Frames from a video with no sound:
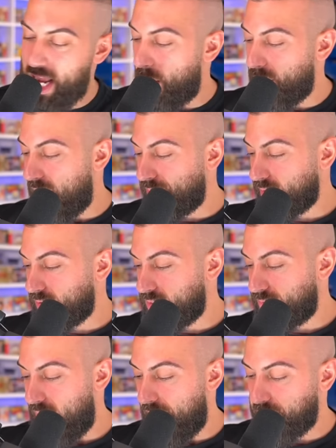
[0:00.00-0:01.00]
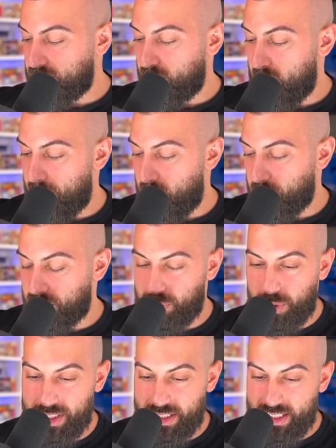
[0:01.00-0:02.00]
now we have a little divider, so maybe we're
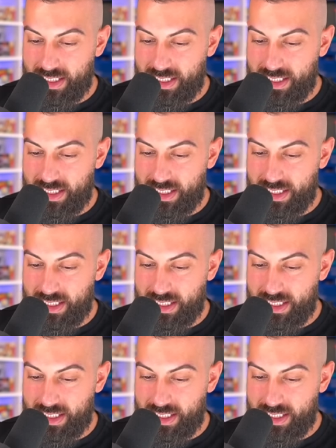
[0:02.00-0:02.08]
switching